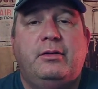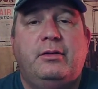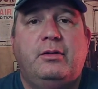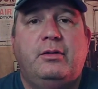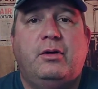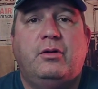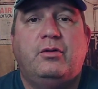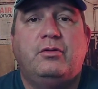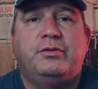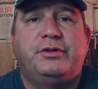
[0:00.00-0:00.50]

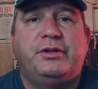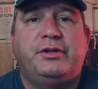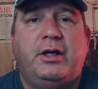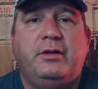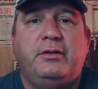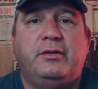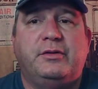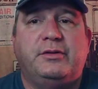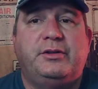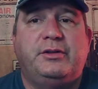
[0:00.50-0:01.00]
Olds
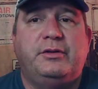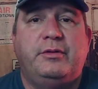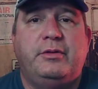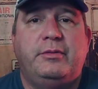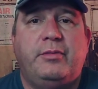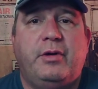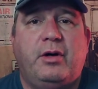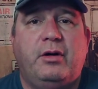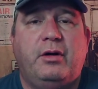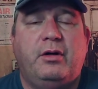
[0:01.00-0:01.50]
Cutlass that we
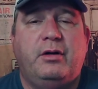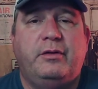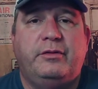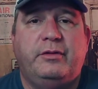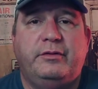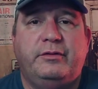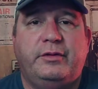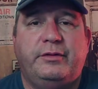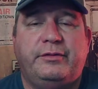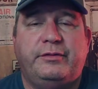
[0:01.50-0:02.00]
bought off of
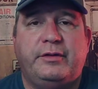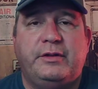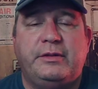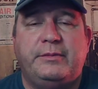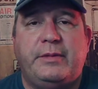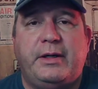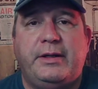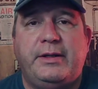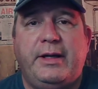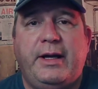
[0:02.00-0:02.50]
a friend of my
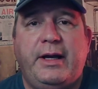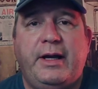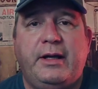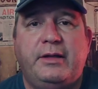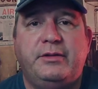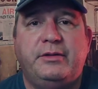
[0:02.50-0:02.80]
dad's.